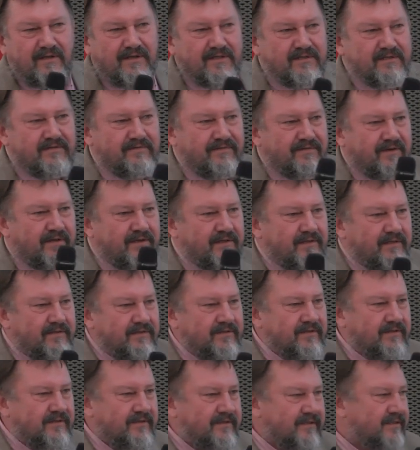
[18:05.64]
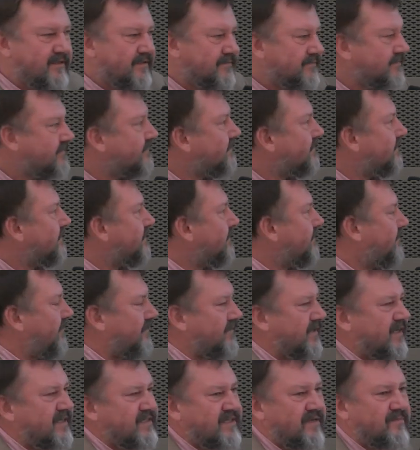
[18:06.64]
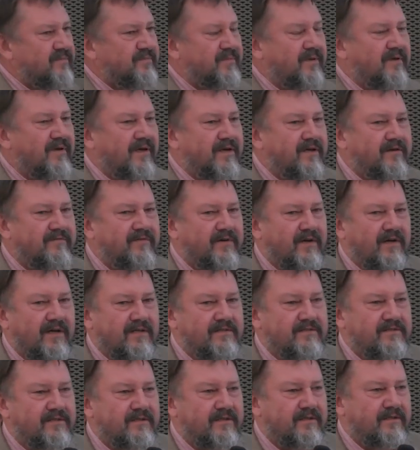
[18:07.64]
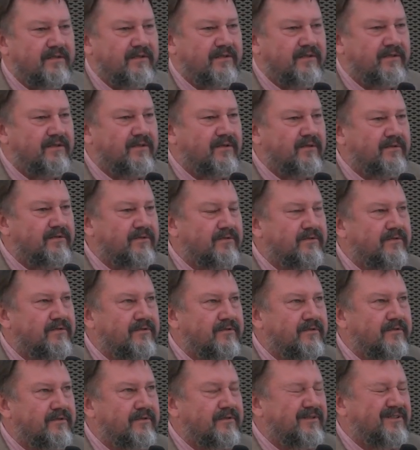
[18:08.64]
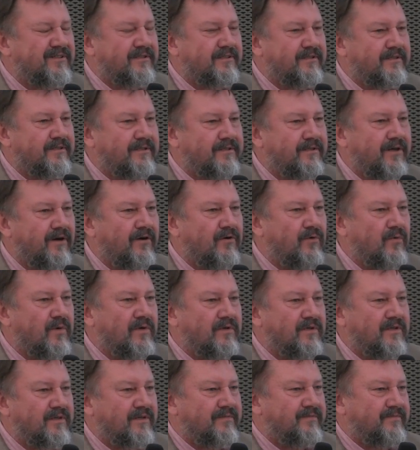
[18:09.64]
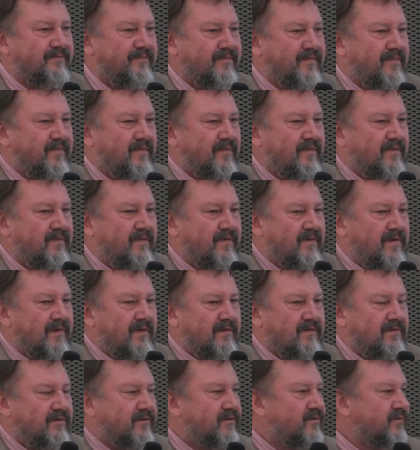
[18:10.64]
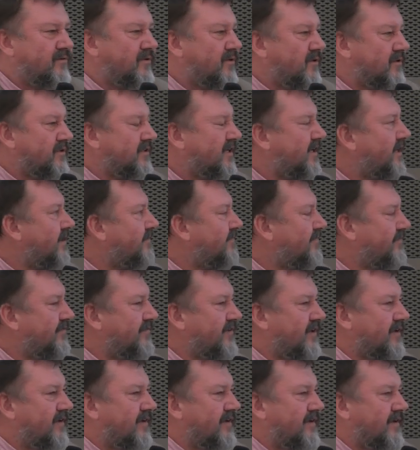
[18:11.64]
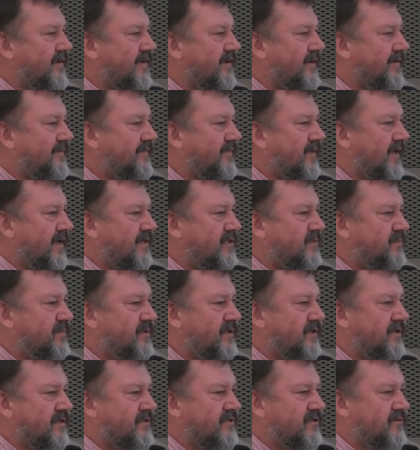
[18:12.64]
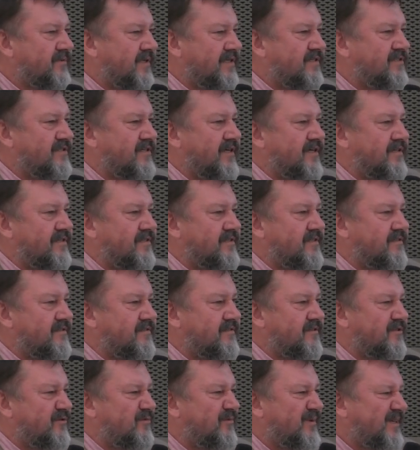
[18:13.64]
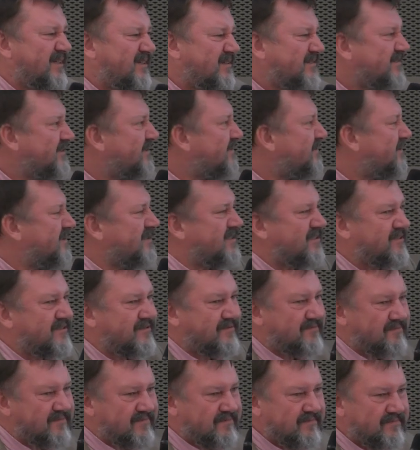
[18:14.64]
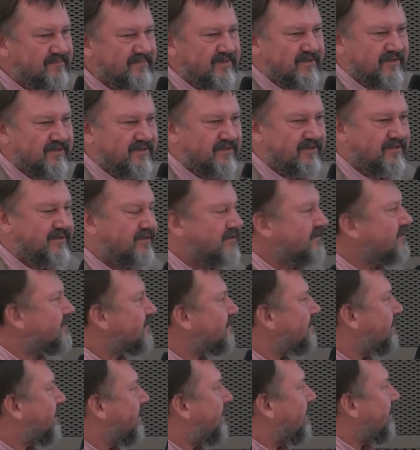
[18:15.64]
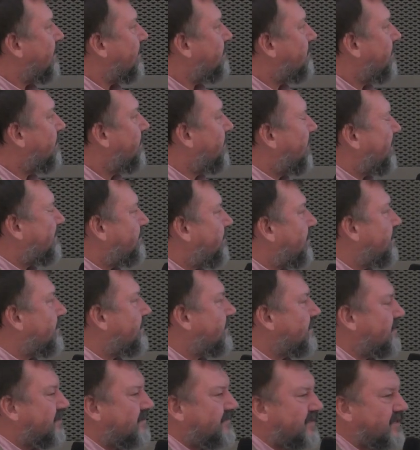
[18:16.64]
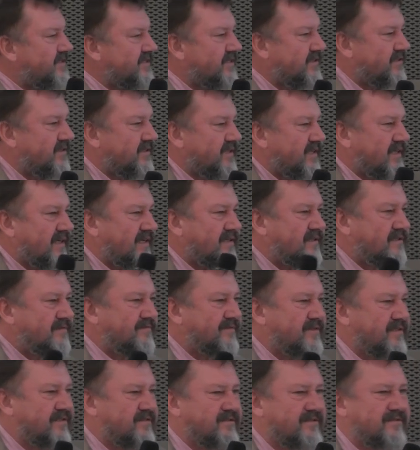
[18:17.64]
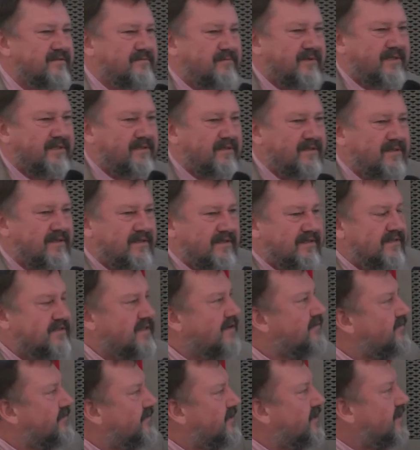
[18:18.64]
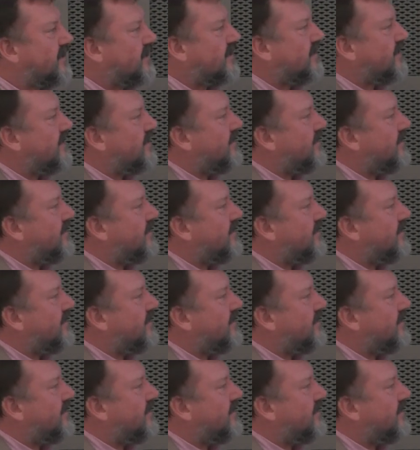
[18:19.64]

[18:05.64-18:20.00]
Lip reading: classified, for example, like the answer not no, do not have experience to assess. So, well, it's not positive, it's not negative, it's, well, something